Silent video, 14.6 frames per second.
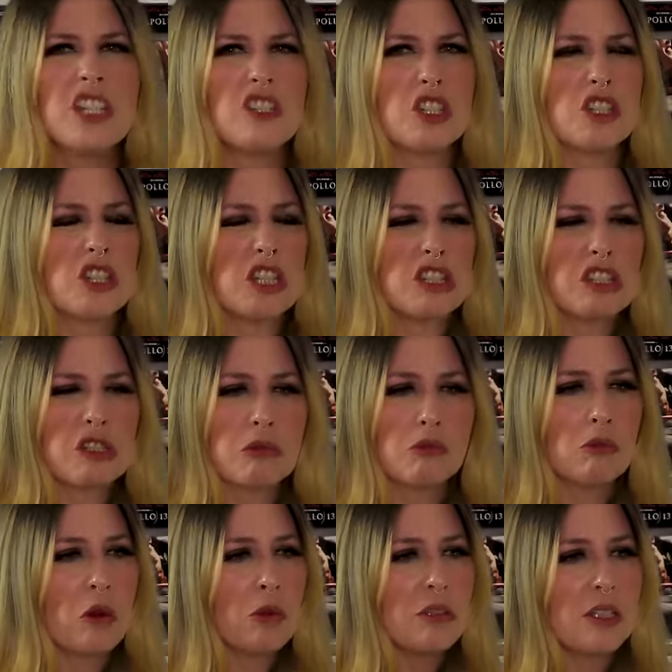he's just this
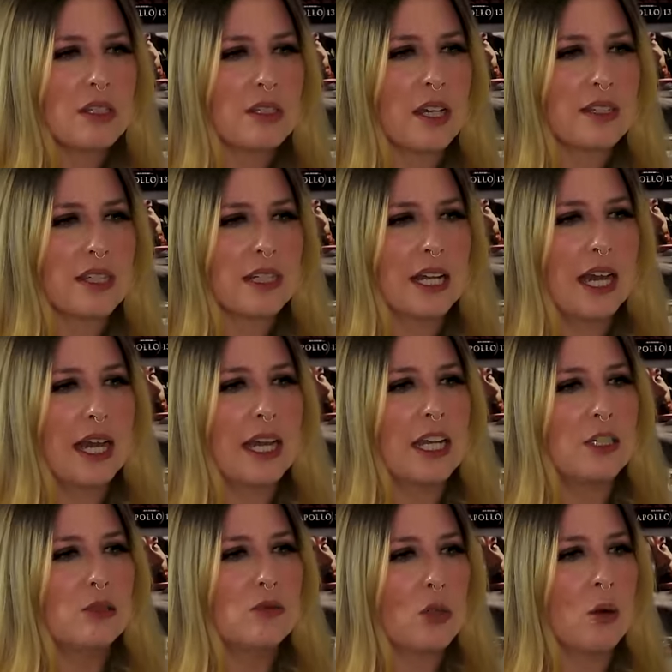gross, disgusting guy,
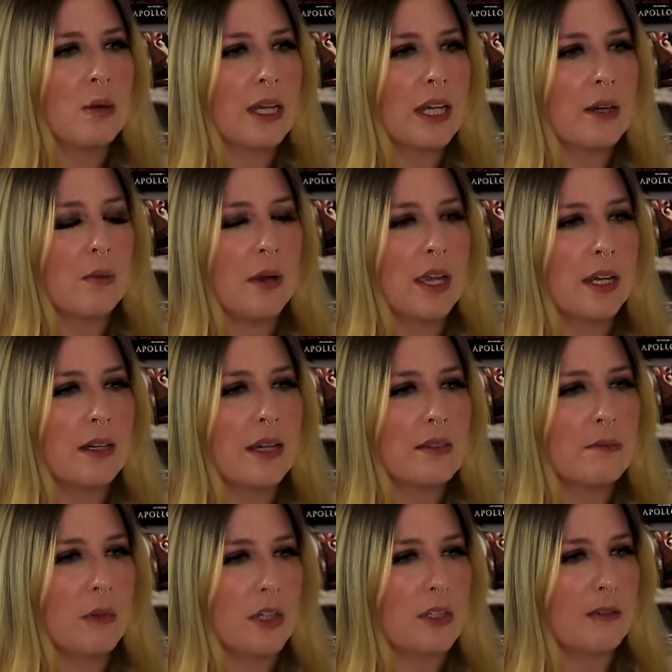and you don't get quite as
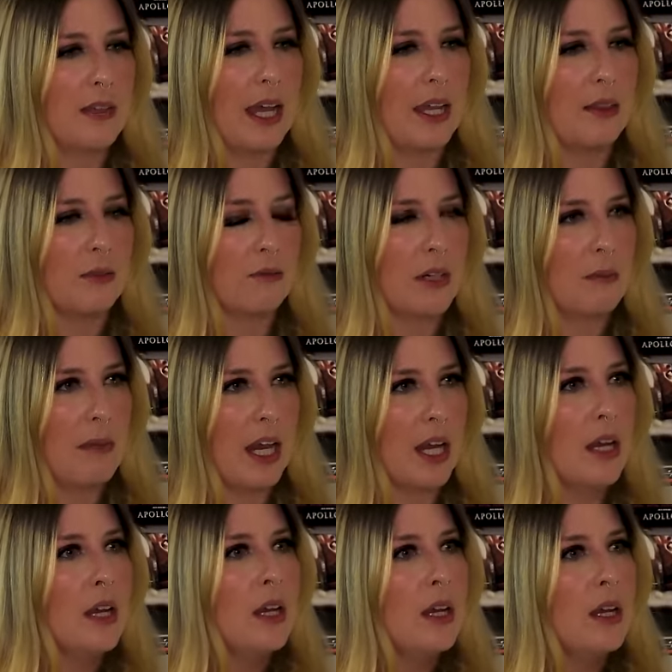much of that in the remake,